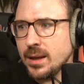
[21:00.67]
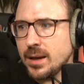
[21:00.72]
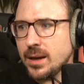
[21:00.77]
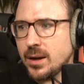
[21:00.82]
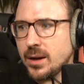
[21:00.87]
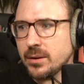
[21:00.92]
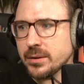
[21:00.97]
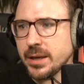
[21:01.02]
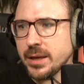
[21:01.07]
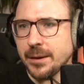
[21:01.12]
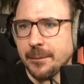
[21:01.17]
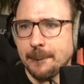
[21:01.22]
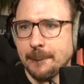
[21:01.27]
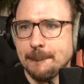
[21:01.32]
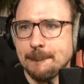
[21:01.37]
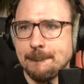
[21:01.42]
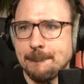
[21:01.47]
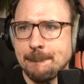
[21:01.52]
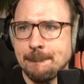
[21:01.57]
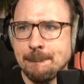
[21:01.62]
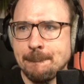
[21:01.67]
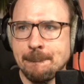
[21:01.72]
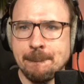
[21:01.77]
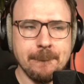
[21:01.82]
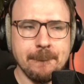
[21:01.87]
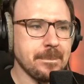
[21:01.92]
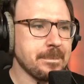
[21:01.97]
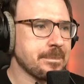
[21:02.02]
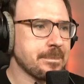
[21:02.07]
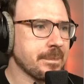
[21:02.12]
Okay,
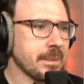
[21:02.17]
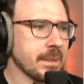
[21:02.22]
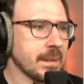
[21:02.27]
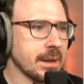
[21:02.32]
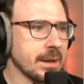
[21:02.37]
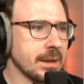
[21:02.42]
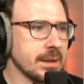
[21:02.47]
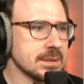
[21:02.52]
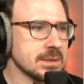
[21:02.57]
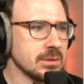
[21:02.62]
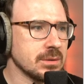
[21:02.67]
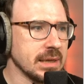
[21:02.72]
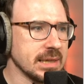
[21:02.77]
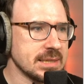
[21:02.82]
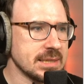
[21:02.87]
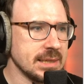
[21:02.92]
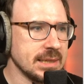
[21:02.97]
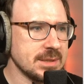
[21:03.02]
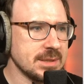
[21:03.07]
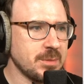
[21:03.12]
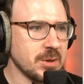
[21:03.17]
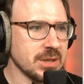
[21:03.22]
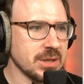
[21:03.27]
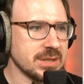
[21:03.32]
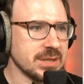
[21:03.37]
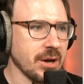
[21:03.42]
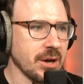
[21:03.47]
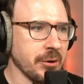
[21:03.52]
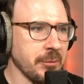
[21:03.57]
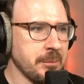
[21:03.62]
so let's put it down.